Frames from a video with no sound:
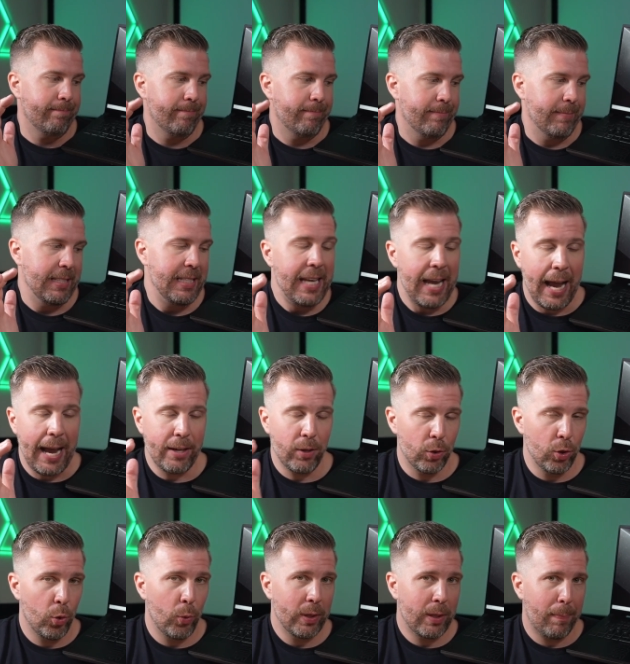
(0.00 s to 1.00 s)
yeah, I don't
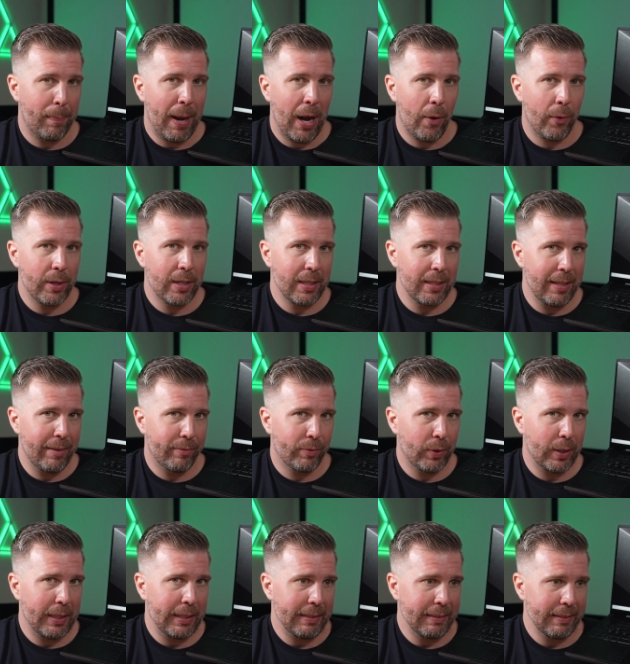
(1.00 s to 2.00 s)
know what the power
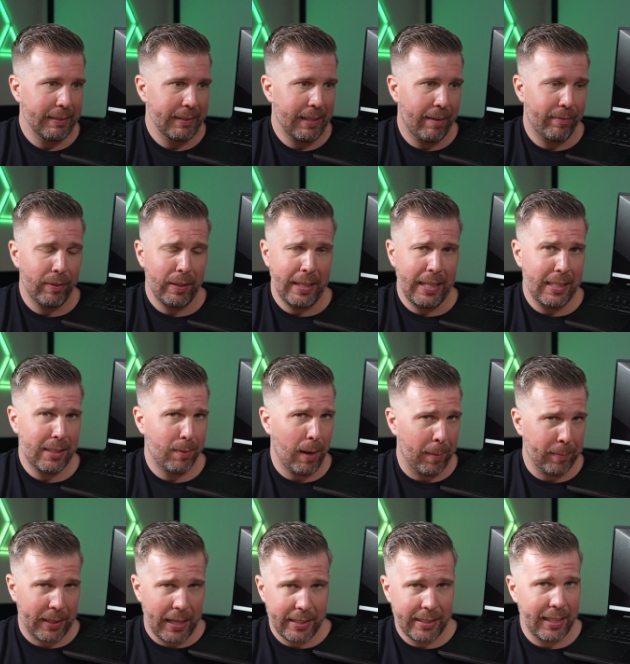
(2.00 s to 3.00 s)
delivery level is.
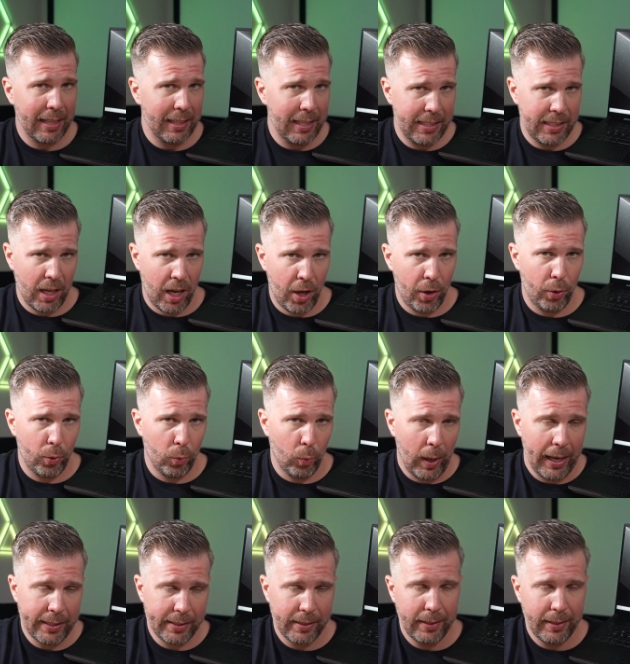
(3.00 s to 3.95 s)
I'm guessing at least 100 watts.